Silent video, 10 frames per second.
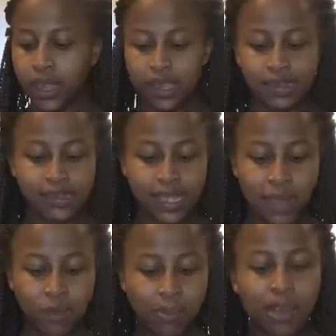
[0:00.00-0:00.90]

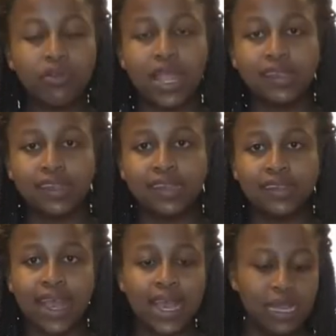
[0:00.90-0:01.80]
Same with my
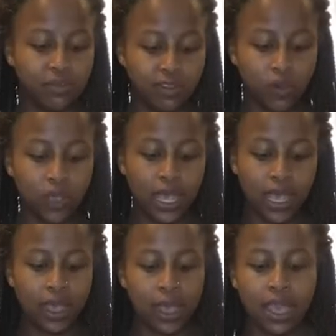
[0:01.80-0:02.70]
raisins. I had them
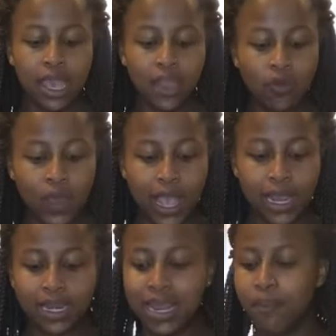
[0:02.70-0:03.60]
soaking in
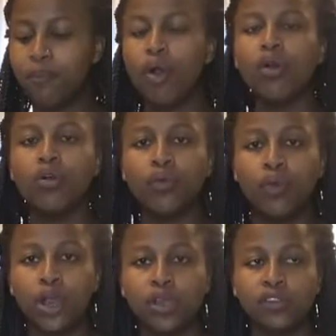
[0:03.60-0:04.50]
wine. They both
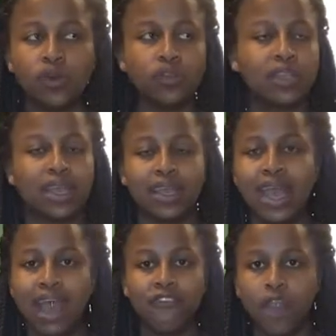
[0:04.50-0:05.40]
were soaked in like a
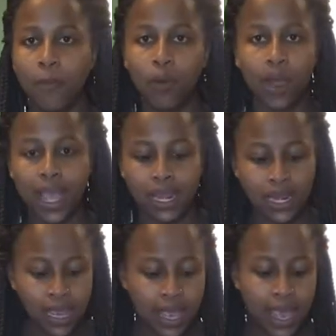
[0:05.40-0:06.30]
half cup of
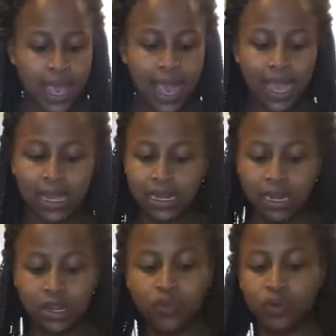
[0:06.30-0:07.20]
wine.
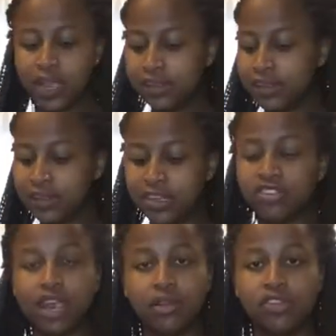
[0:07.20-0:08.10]
And the raisins and
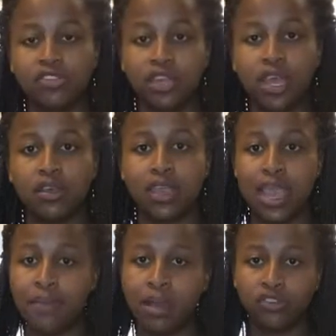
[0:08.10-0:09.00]
cherries together
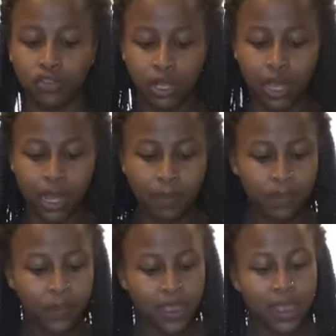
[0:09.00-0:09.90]
came out to a
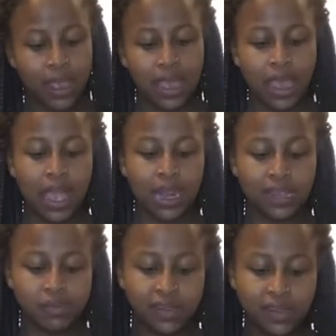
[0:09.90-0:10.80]
cup. And
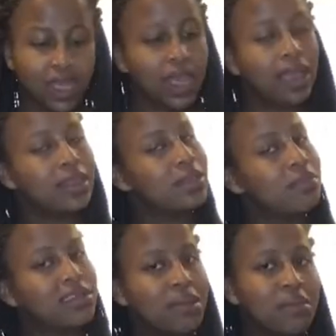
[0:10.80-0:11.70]
as I say, the
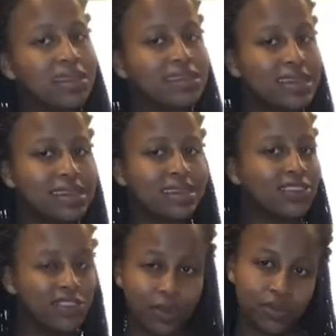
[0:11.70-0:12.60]
measurements in the
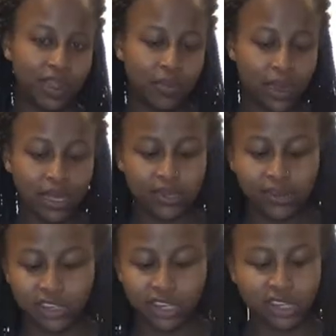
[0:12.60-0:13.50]
description box,
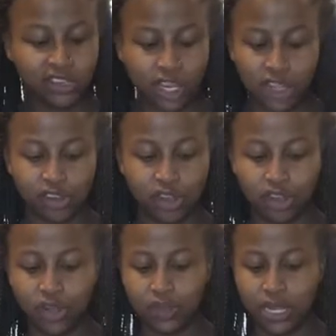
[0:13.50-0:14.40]
so just check it out
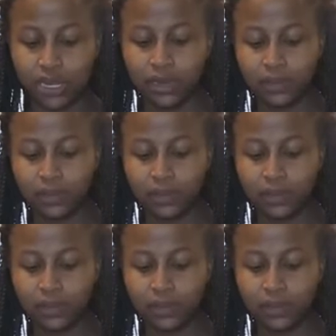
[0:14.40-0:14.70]
down there.